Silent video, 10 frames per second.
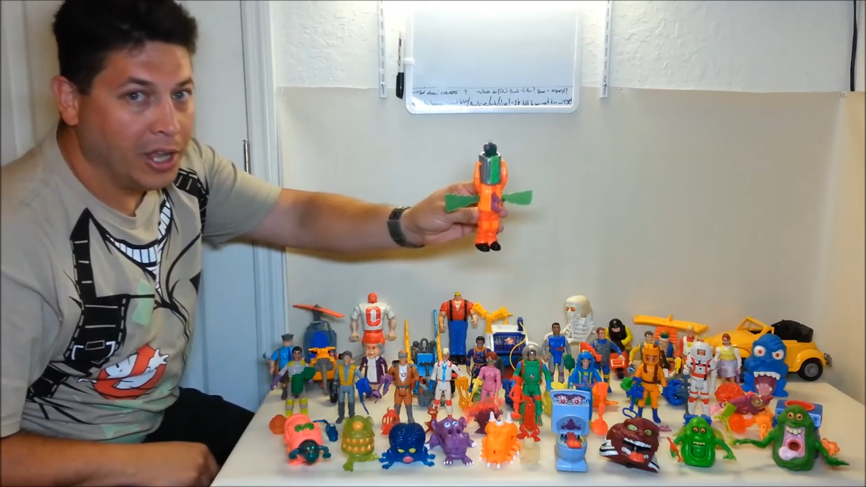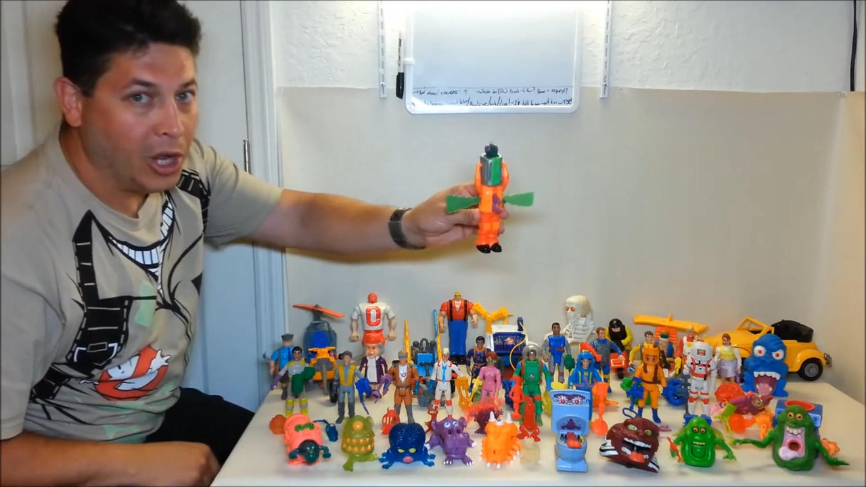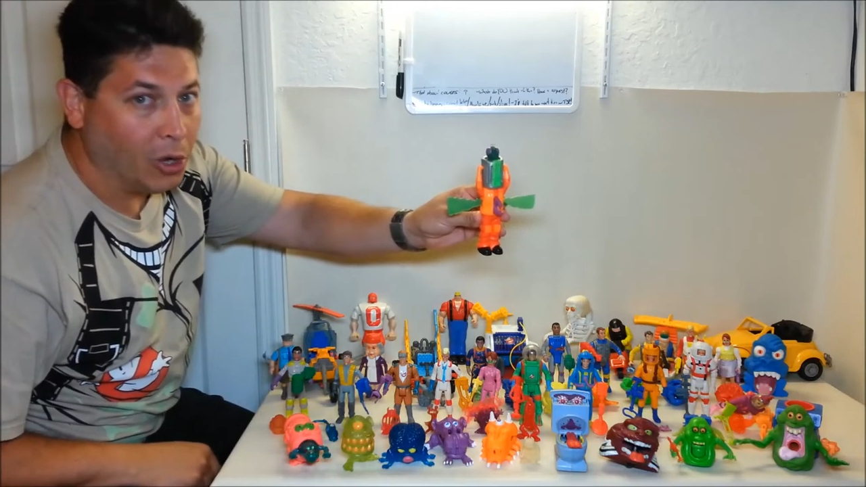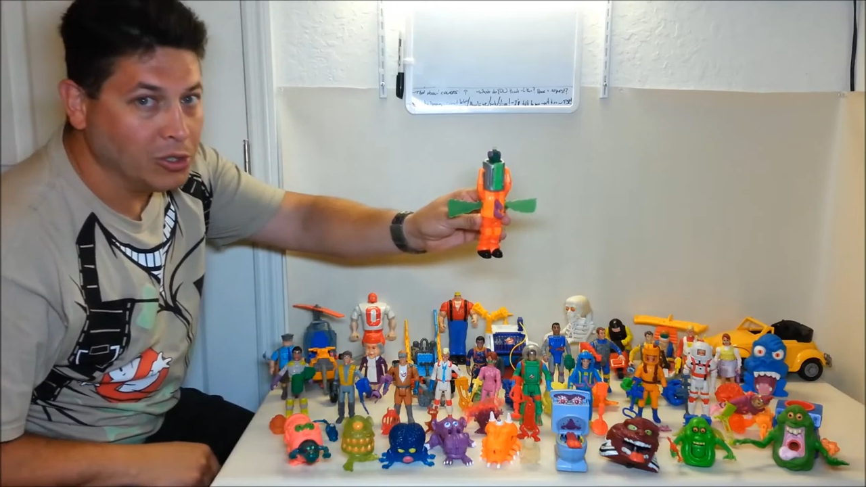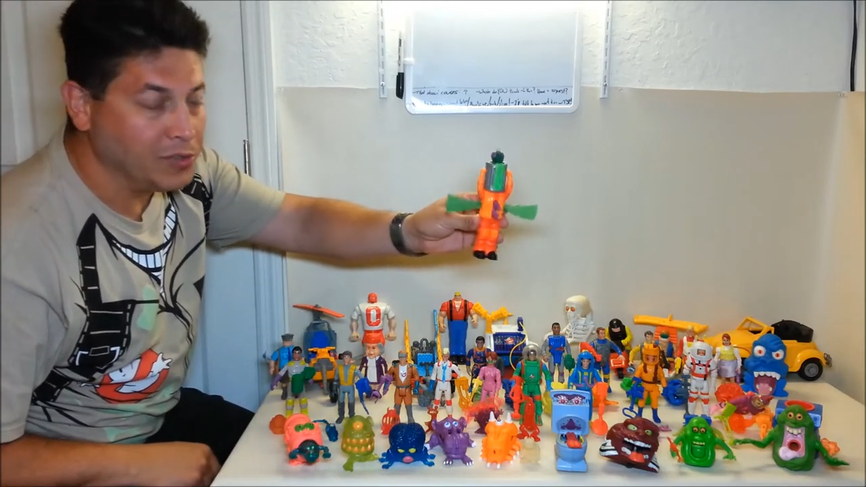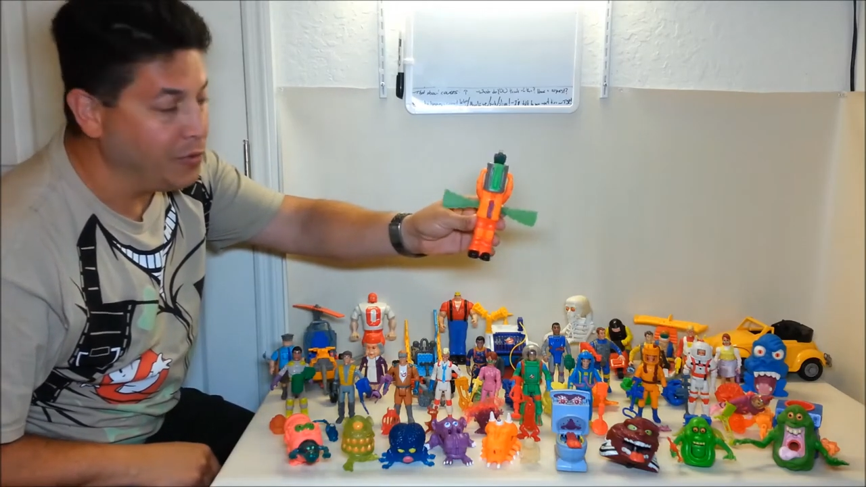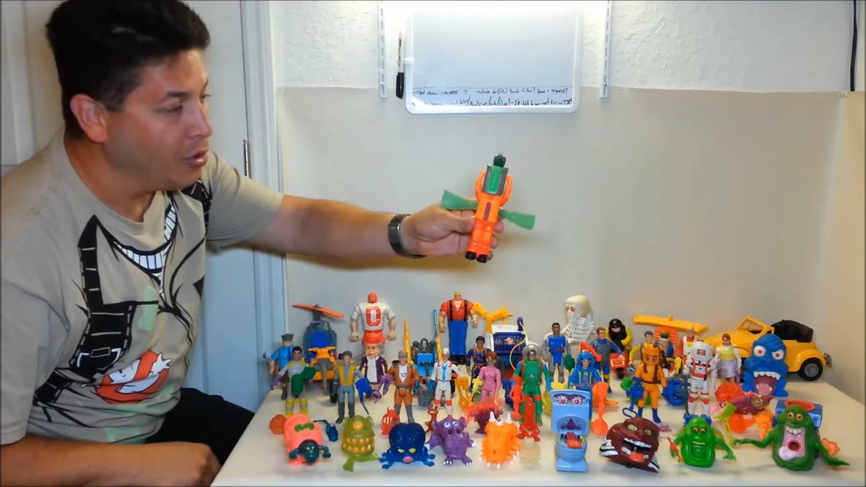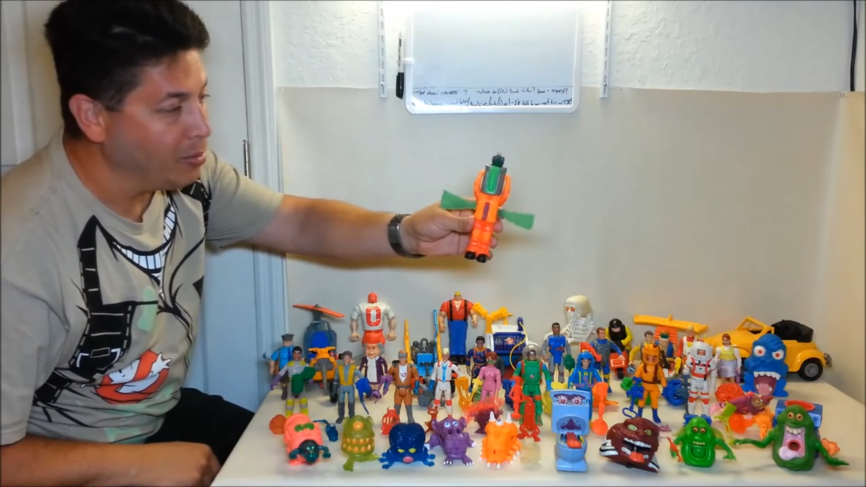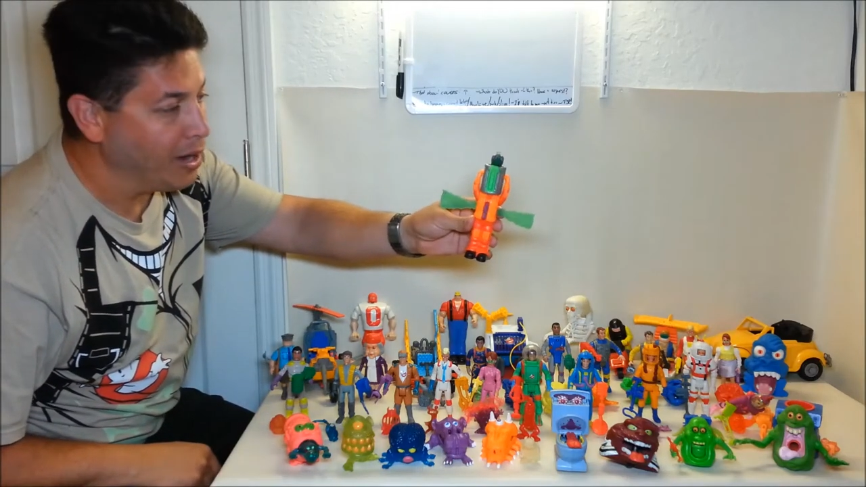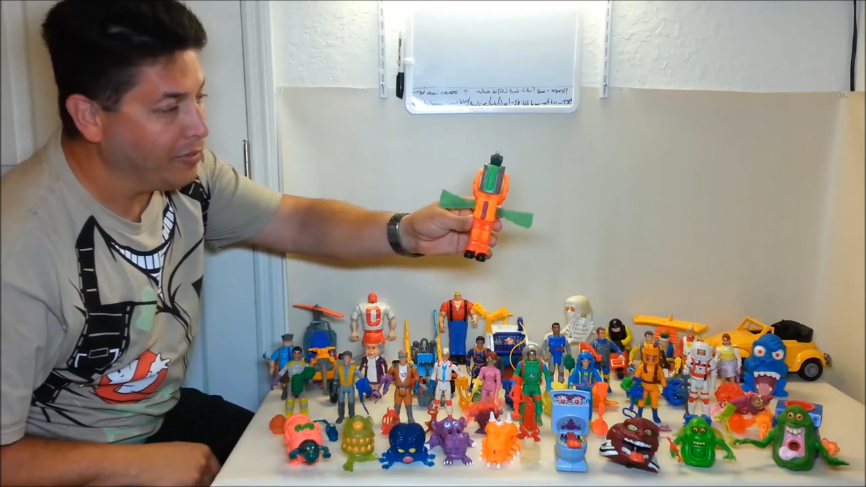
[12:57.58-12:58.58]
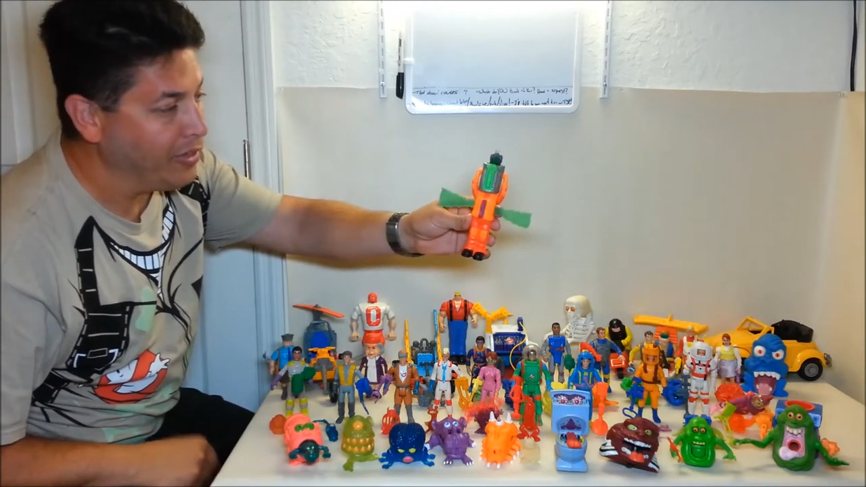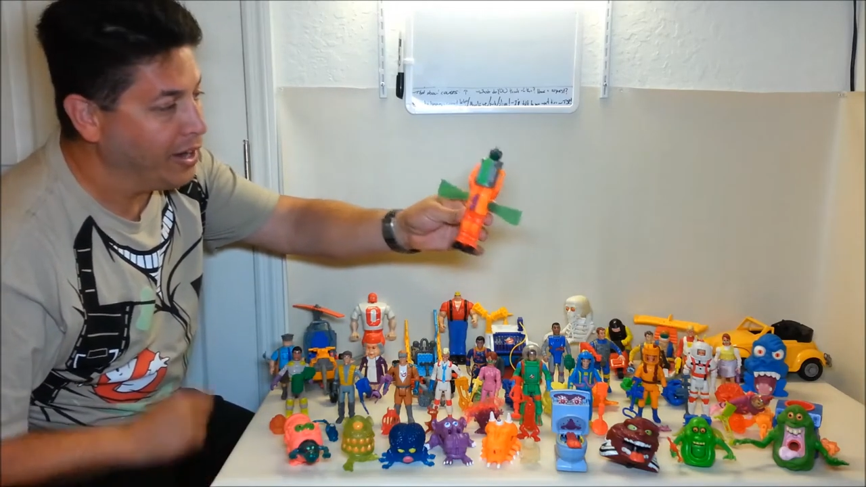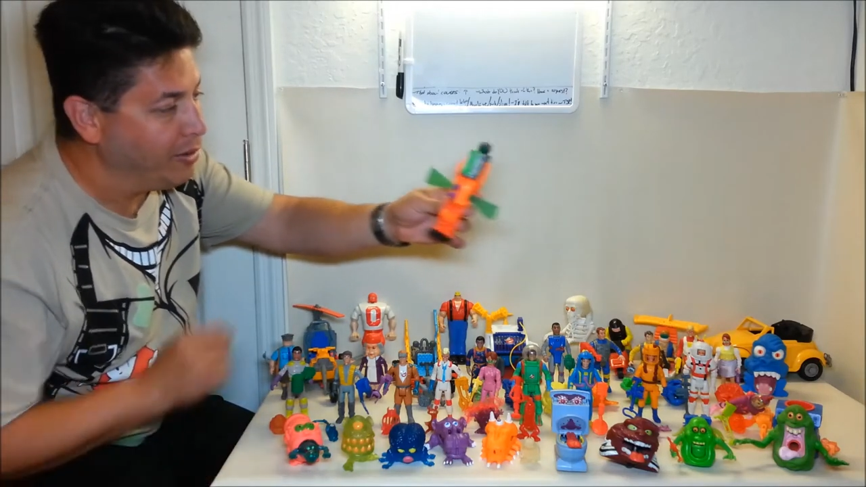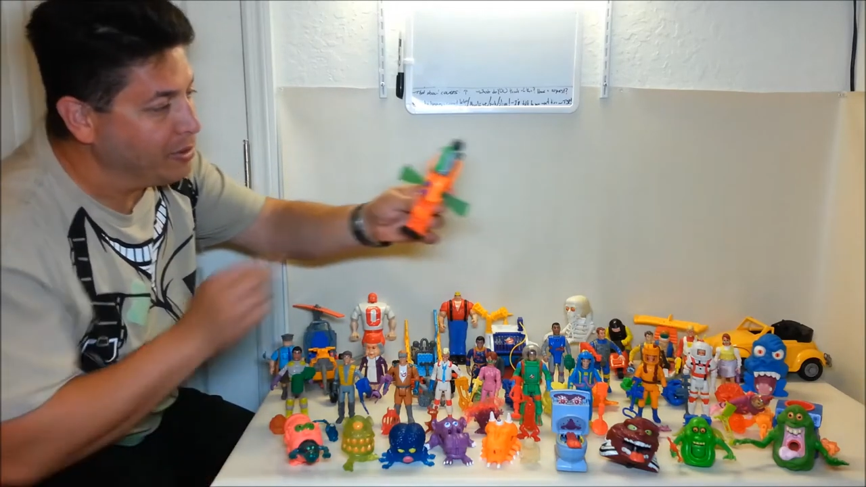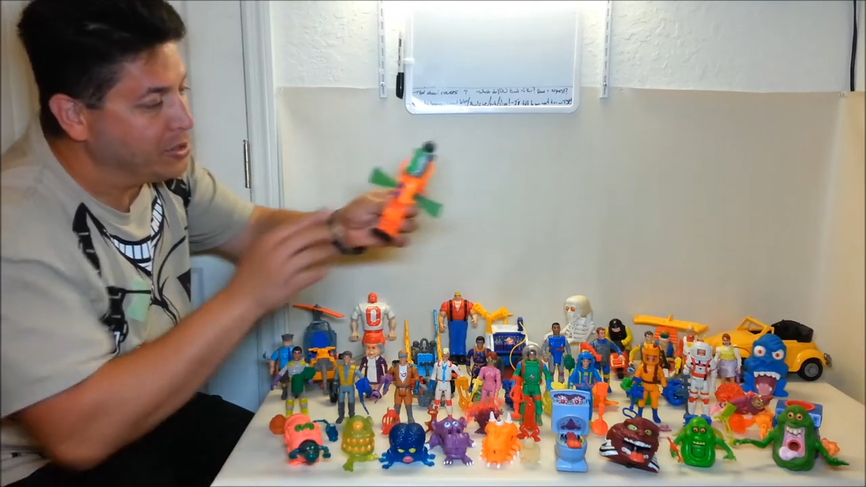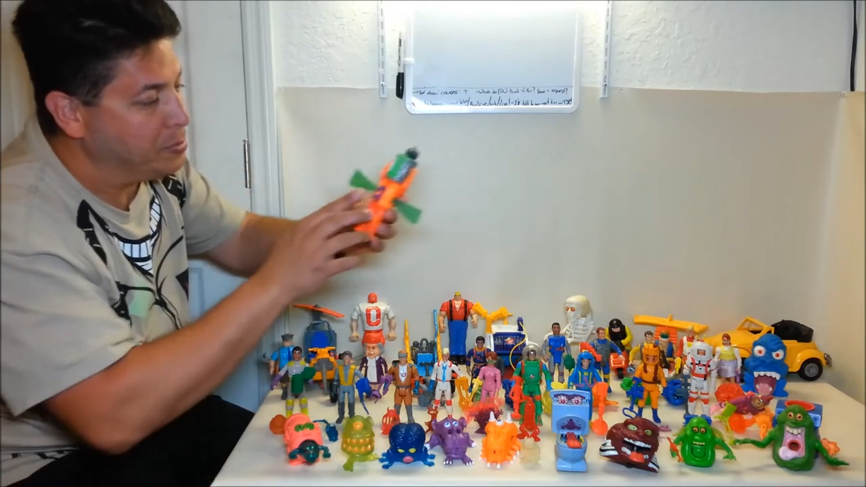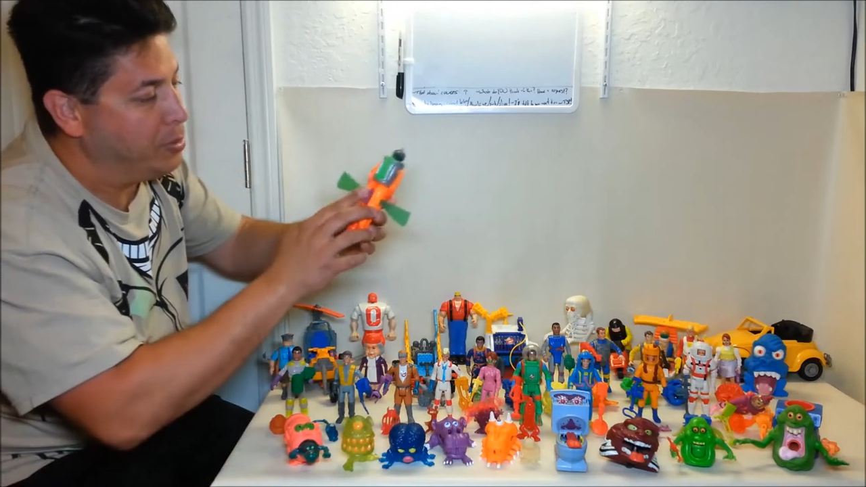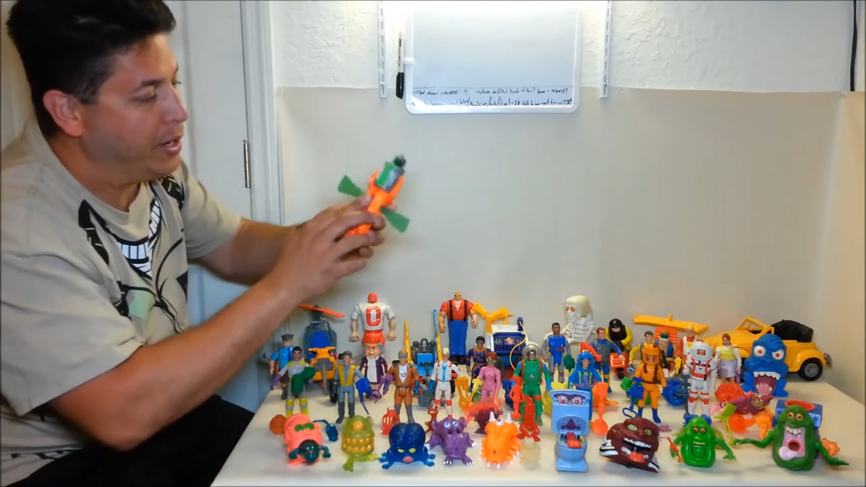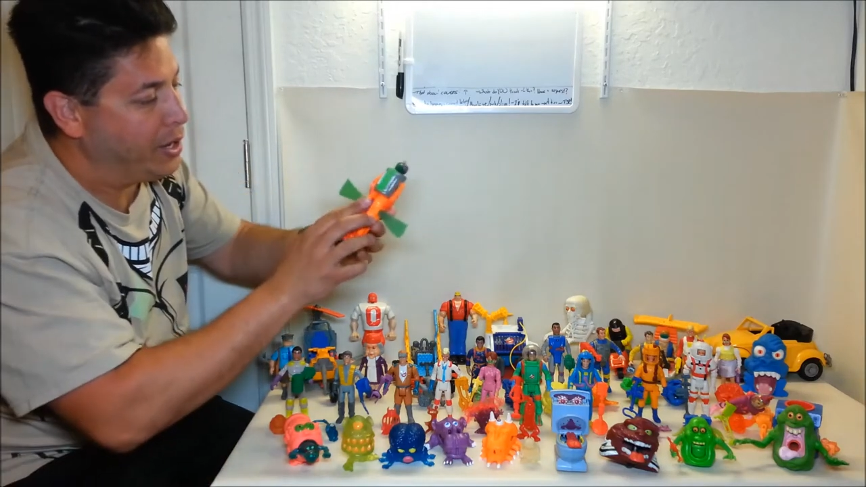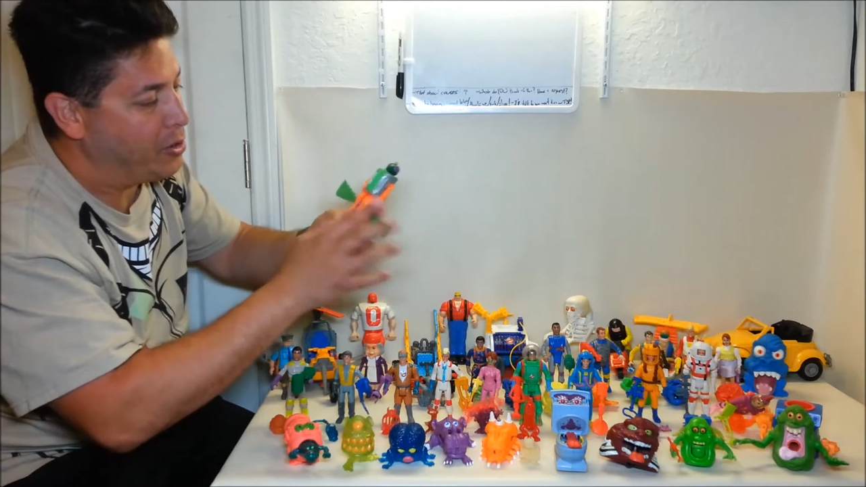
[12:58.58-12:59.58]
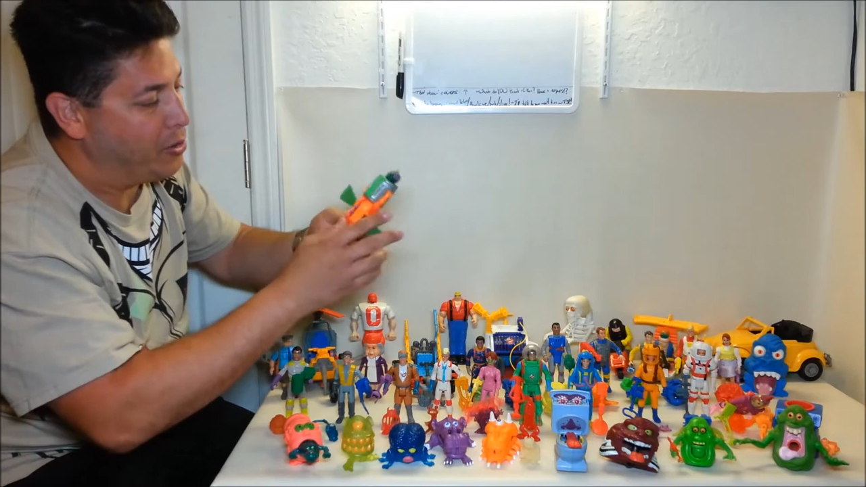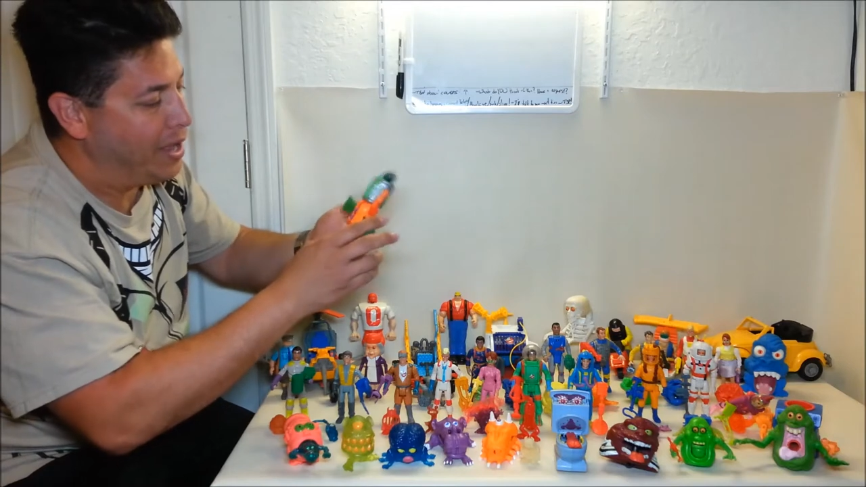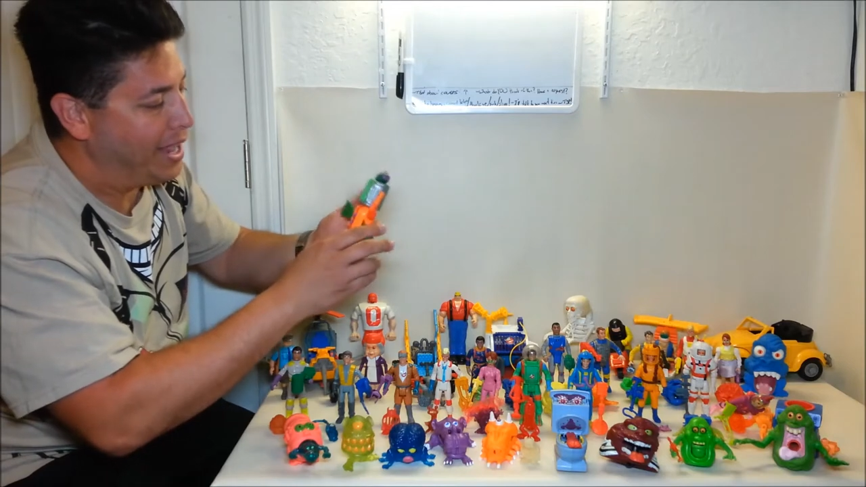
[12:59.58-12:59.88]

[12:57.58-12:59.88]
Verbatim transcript: ghost form right there, which is pretty cool.